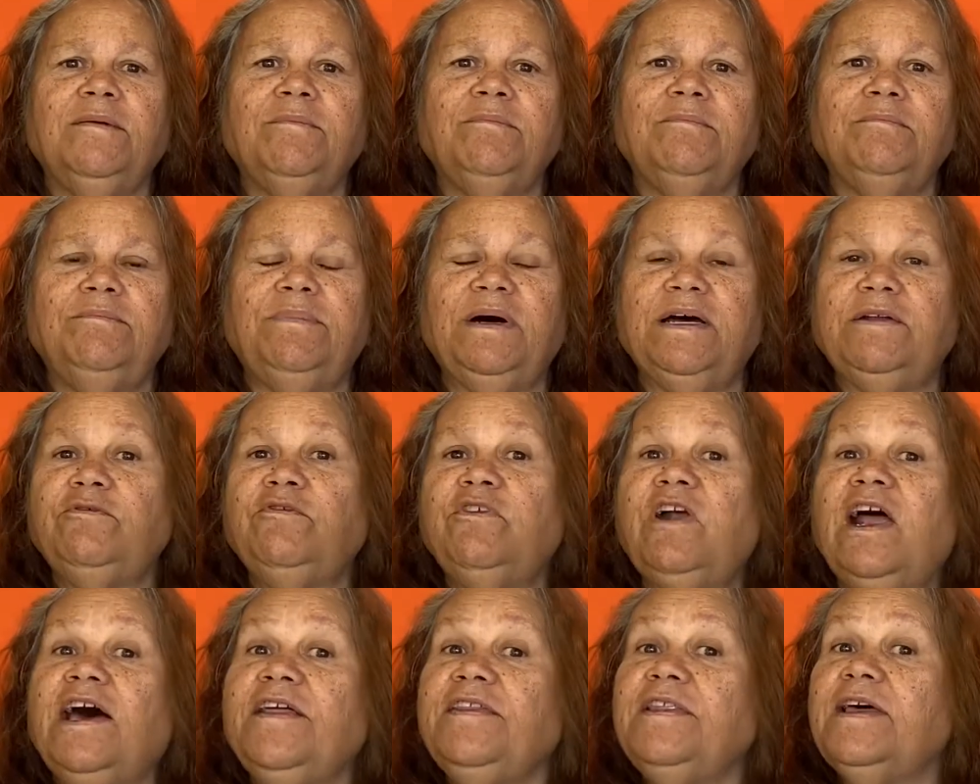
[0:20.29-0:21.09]
but
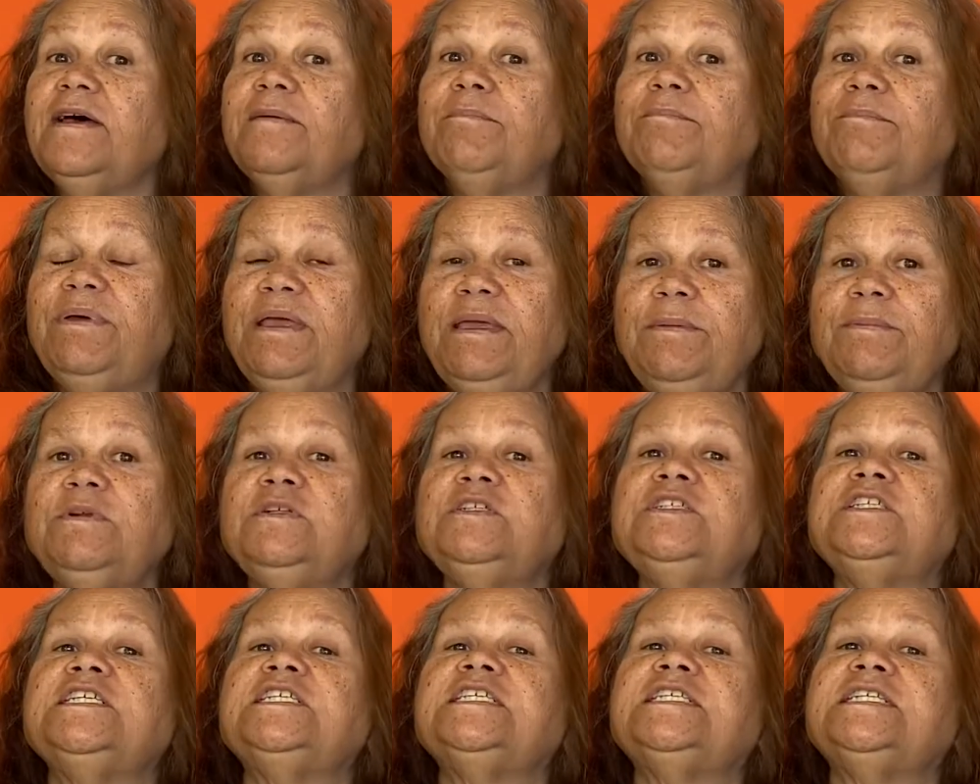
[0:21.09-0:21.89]
rather people
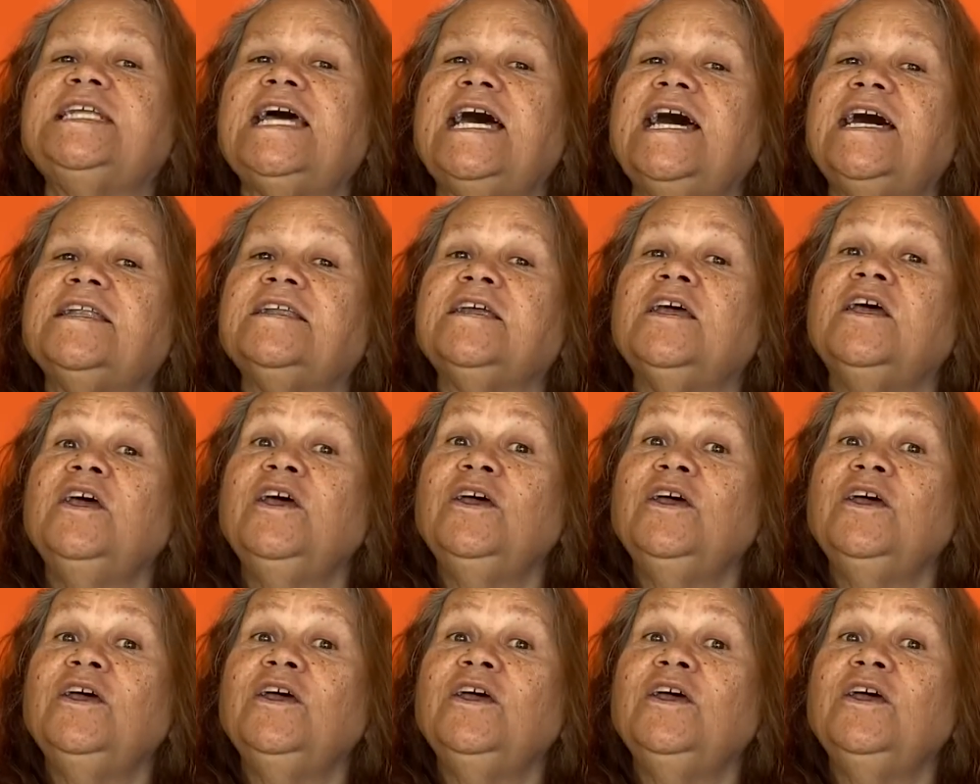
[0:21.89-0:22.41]
just start